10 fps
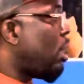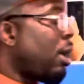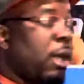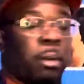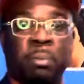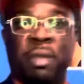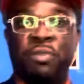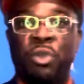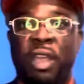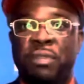um,
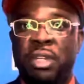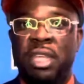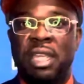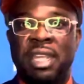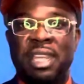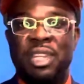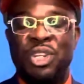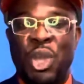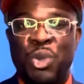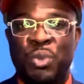if you ever need any
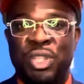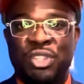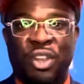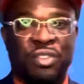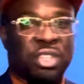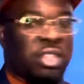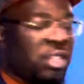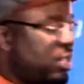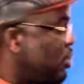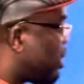notary
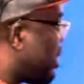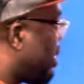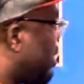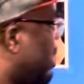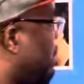services, you can look